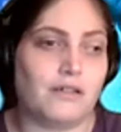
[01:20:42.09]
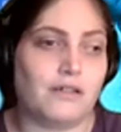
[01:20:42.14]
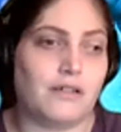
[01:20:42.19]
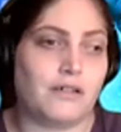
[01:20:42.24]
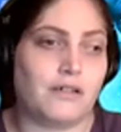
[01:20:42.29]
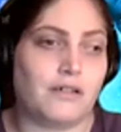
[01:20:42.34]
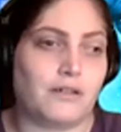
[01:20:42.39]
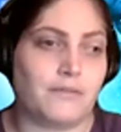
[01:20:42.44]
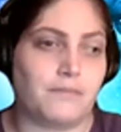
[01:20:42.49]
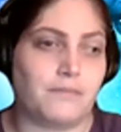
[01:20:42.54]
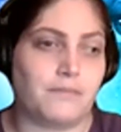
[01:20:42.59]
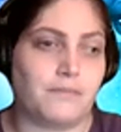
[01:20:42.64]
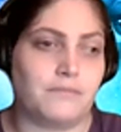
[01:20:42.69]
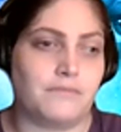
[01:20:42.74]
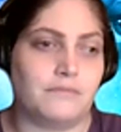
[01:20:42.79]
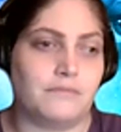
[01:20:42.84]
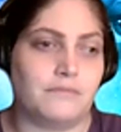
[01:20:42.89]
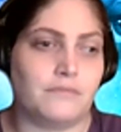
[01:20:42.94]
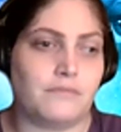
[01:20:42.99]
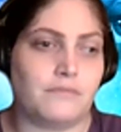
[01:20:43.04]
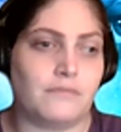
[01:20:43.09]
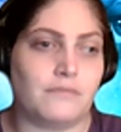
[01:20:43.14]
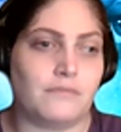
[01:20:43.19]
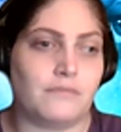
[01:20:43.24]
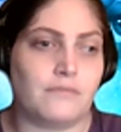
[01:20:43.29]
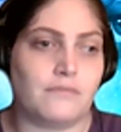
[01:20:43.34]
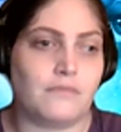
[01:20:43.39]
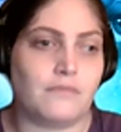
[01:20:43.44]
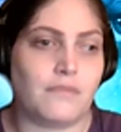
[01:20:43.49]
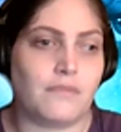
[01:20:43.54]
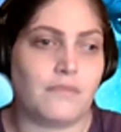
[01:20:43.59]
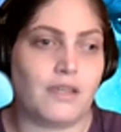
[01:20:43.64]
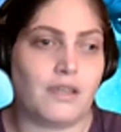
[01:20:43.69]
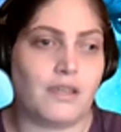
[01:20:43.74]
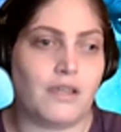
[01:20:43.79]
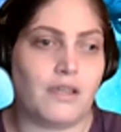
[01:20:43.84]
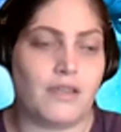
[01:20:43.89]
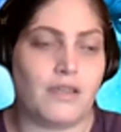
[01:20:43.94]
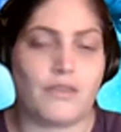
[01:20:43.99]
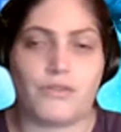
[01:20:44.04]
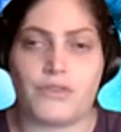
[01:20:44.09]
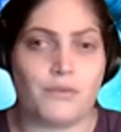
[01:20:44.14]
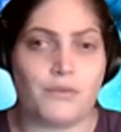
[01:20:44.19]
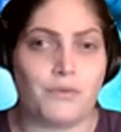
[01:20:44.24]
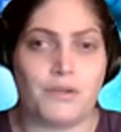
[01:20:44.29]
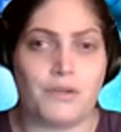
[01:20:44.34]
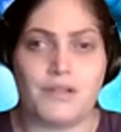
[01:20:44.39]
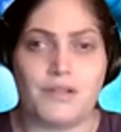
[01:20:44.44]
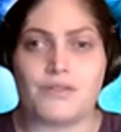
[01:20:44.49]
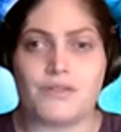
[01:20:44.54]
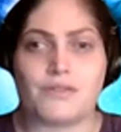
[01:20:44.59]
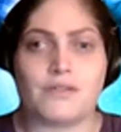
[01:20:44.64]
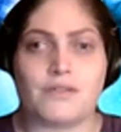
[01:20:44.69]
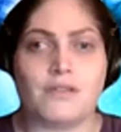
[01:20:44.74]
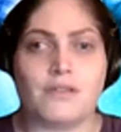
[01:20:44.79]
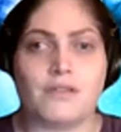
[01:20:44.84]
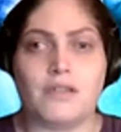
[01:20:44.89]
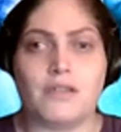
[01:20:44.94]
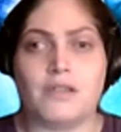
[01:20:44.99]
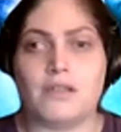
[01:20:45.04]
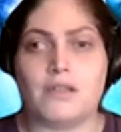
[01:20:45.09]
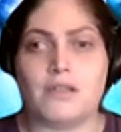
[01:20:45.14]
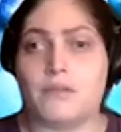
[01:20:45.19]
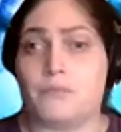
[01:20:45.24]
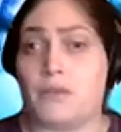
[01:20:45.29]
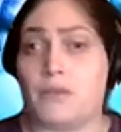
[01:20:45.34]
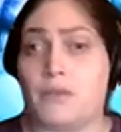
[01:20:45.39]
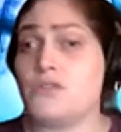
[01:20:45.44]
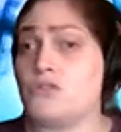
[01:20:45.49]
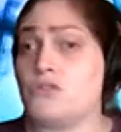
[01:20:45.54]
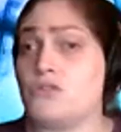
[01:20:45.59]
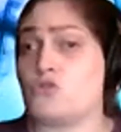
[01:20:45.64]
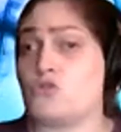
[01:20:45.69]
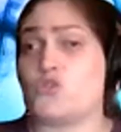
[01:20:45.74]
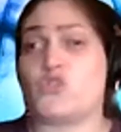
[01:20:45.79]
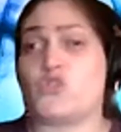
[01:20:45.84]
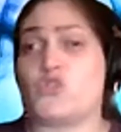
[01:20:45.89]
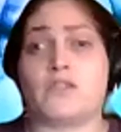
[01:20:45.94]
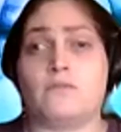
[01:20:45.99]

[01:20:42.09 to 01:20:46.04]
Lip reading: Um, and the thing was, my sister